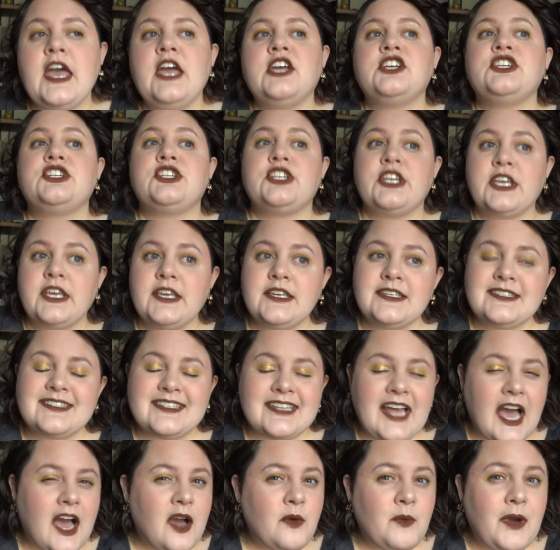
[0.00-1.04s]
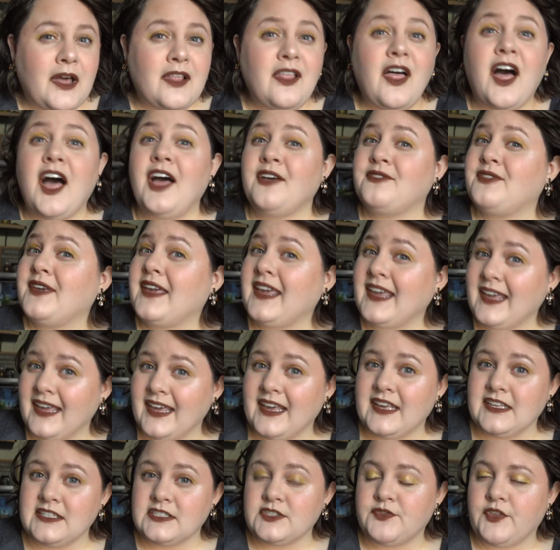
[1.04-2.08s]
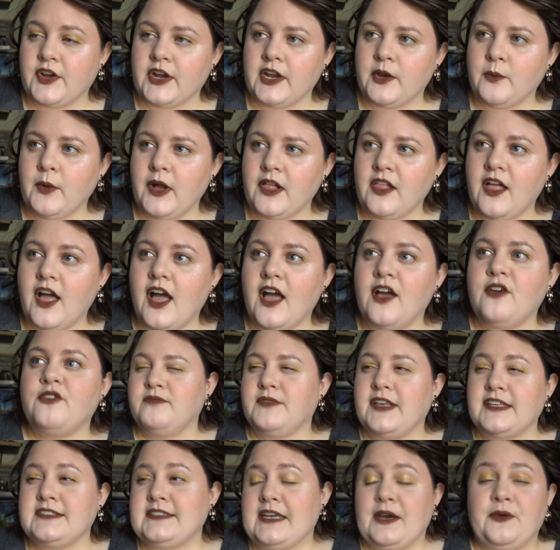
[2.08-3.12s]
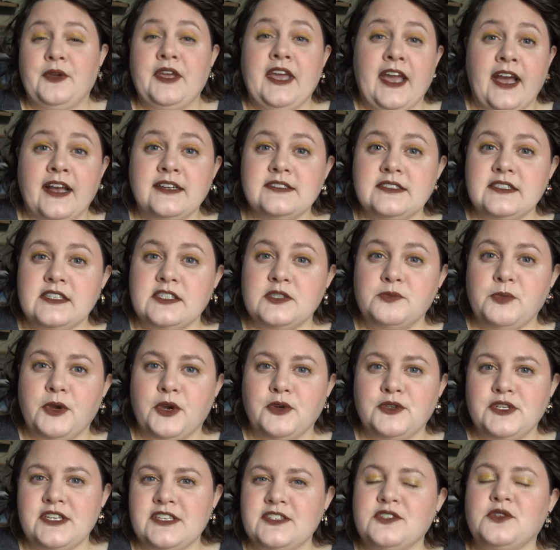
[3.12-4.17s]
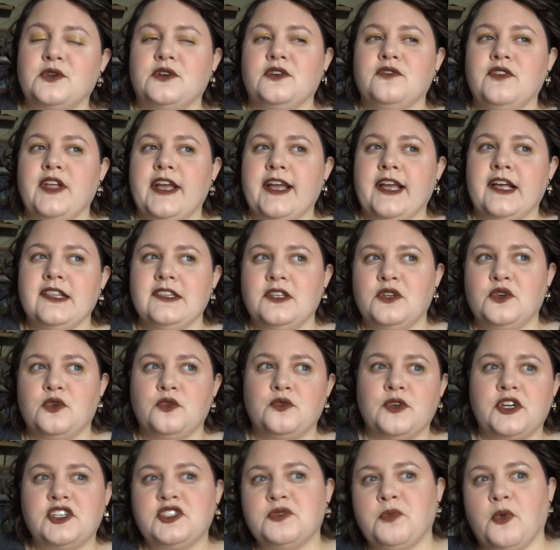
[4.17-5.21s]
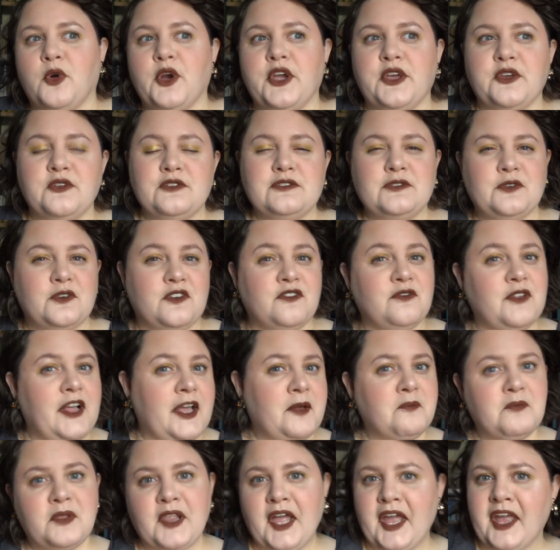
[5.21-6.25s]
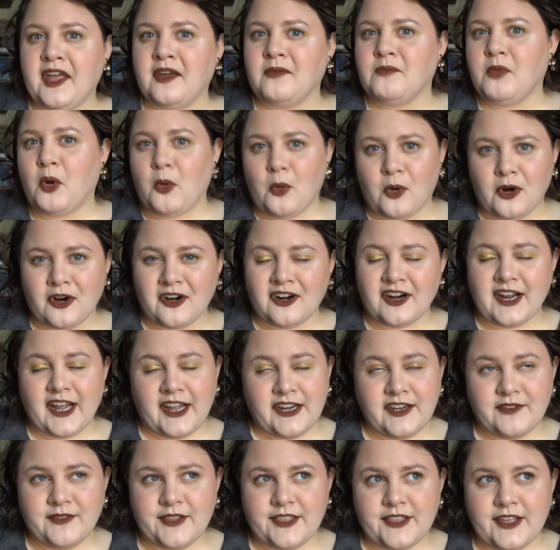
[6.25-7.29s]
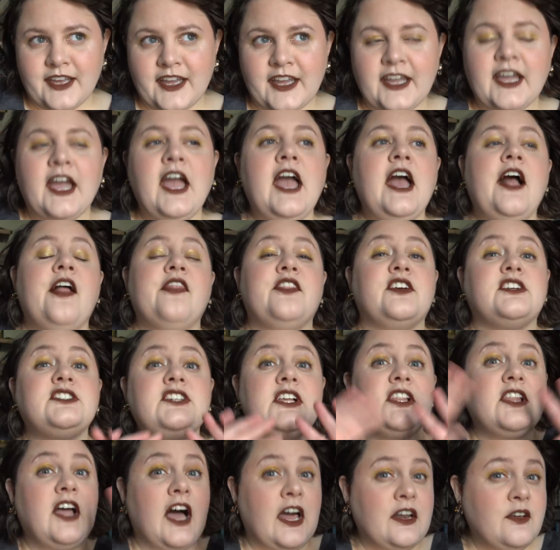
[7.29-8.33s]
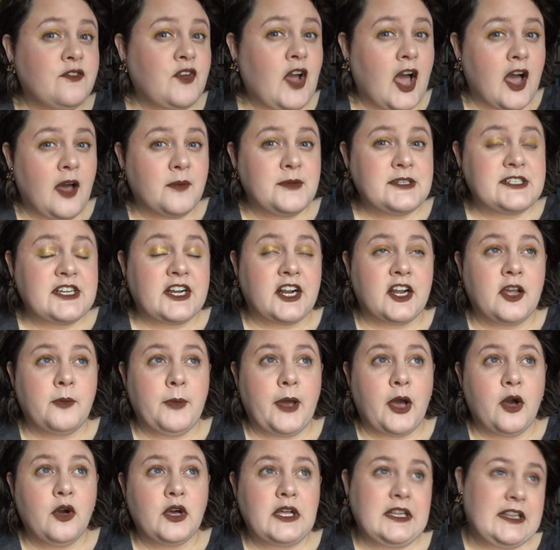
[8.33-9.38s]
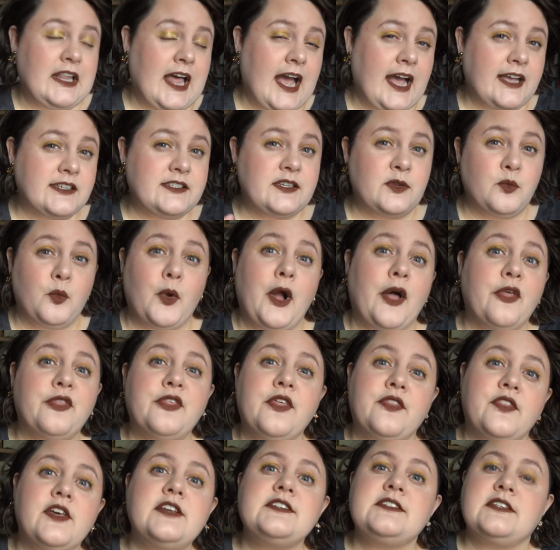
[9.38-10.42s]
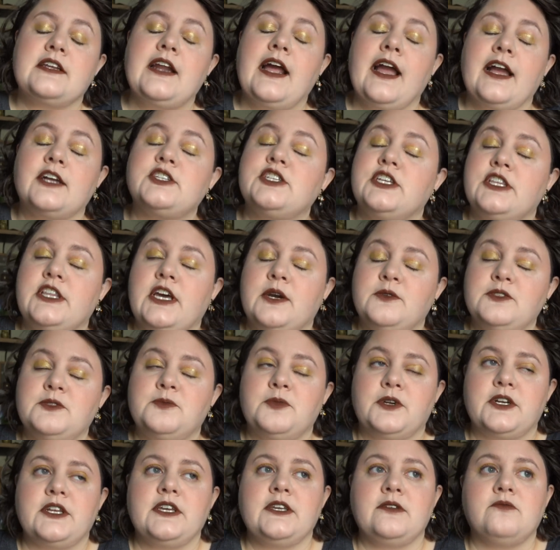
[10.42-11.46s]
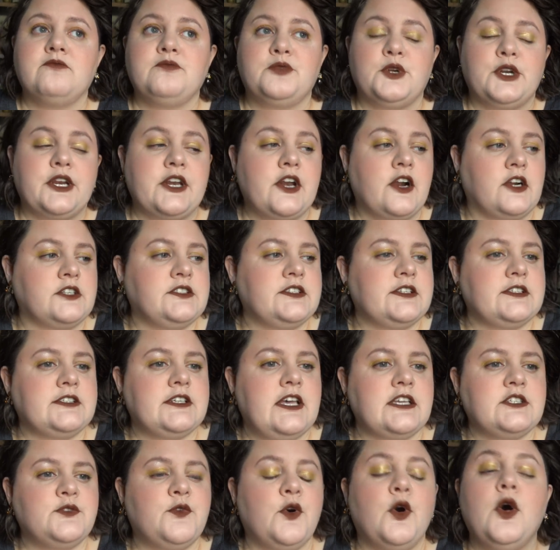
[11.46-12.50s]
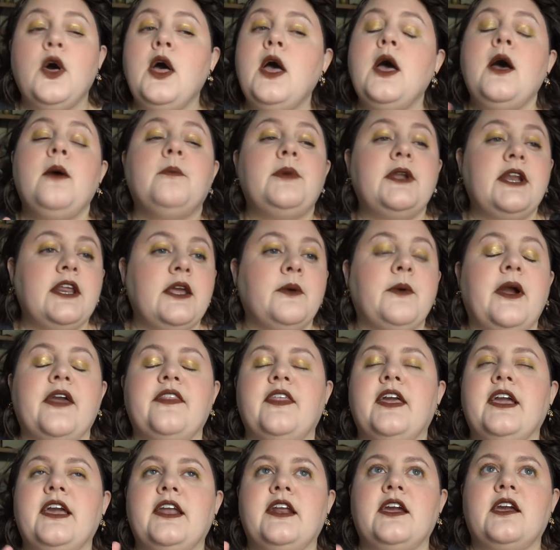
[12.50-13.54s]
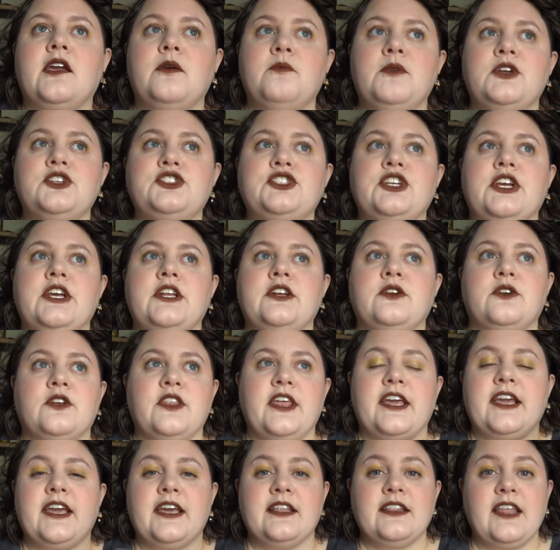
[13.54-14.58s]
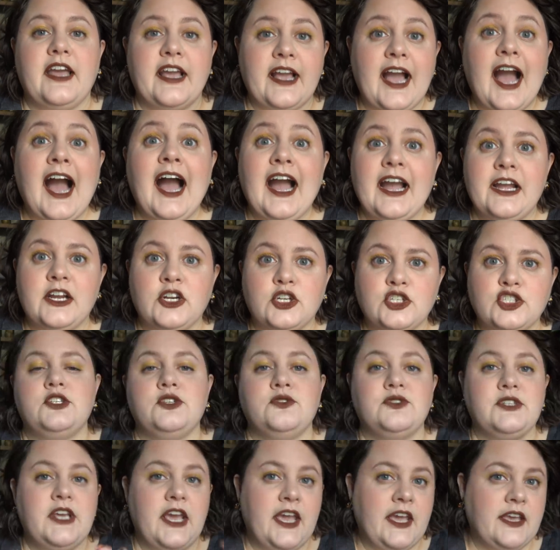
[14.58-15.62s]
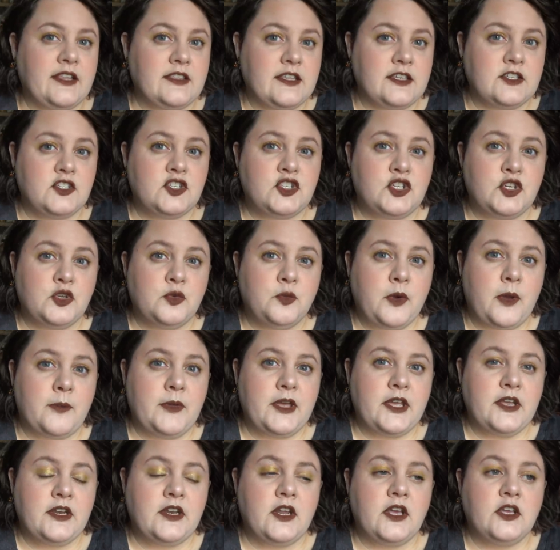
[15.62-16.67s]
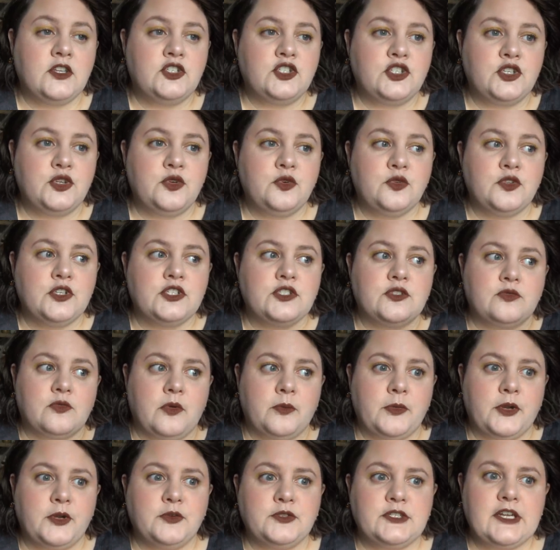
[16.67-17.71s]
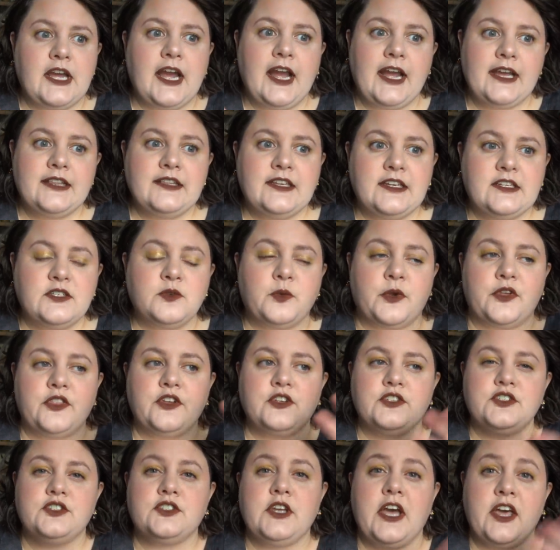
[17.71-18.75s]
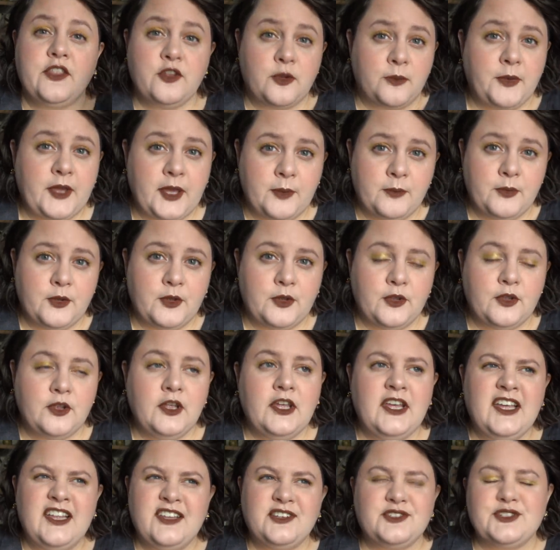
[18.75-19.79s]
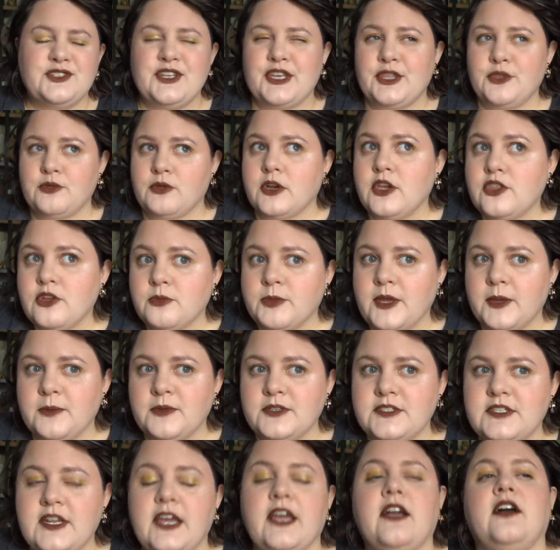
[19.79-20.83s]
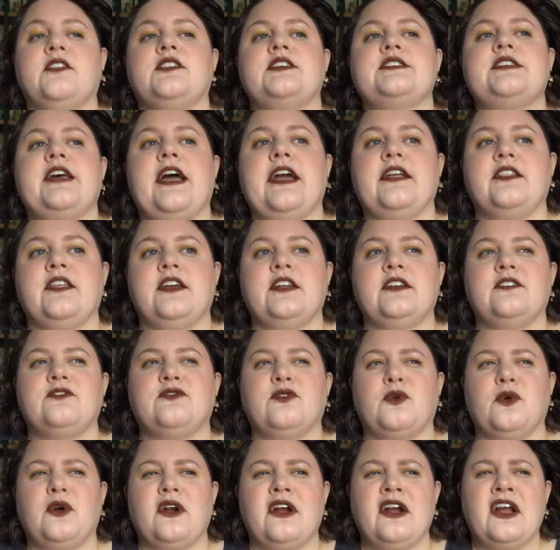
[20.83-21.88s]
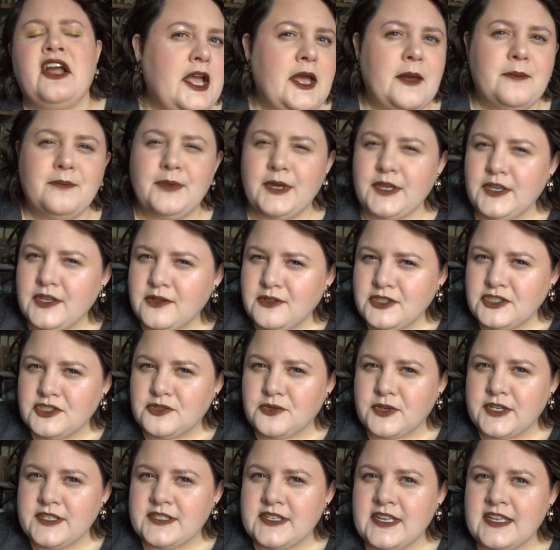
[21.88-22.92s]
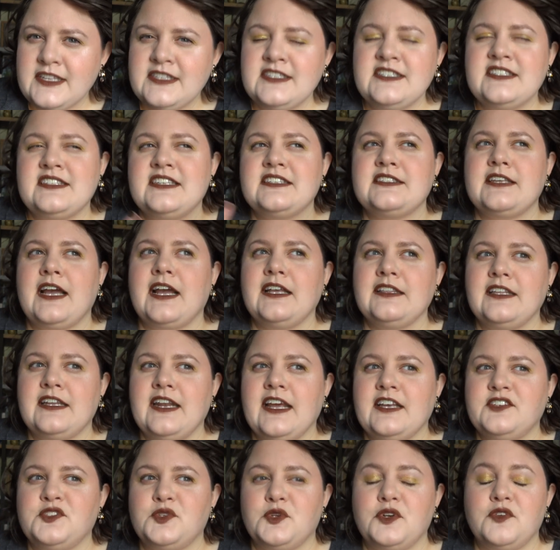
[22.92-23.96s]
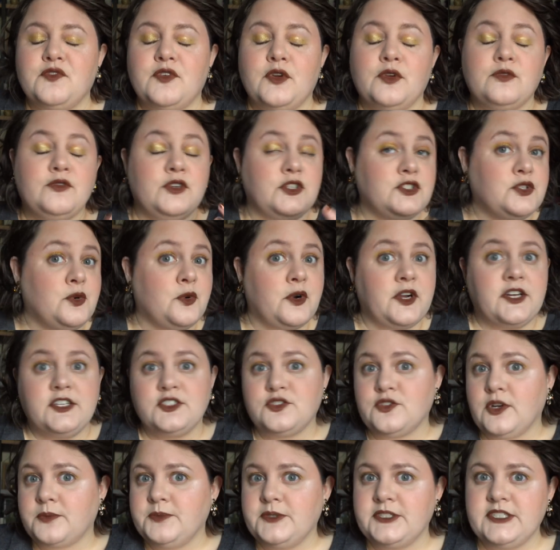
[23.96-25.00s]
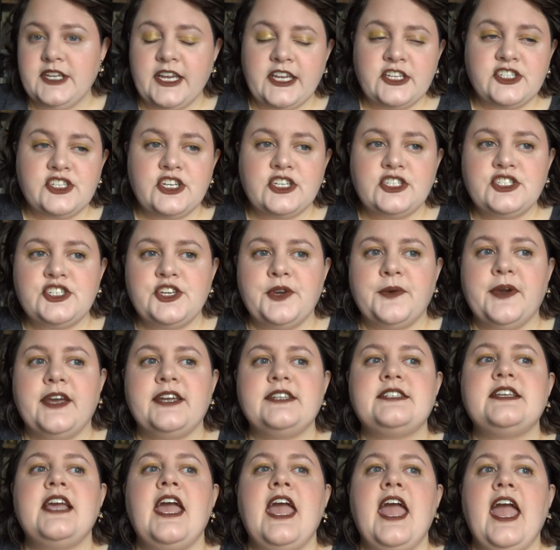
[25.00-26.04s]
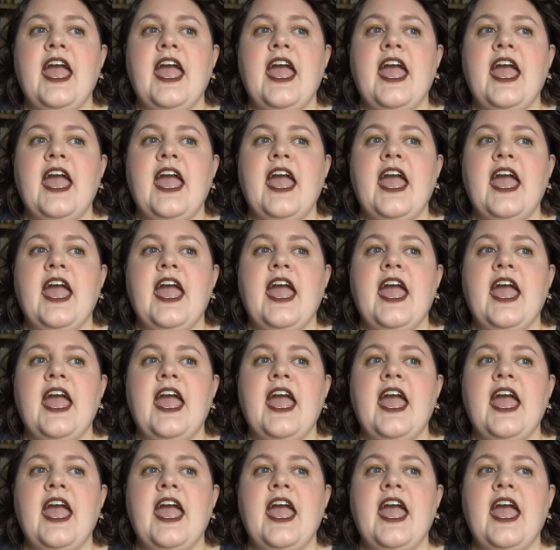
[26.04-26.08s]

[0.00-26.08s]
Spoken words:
She is not well off. He is very well off. That's how he has this boat. He's sort of like a little rich boy who's sort of like playing poor kind of a thing. There's a lot of commentary about class and wealth in this that I actually thought was pretty darn successful. But anyway, they get a commission, or they get like hired to take these two women to this remote island where there's other people. There's like three other people staying on this island for ambiguous reasons. This island has sort of a notorious reputation to it.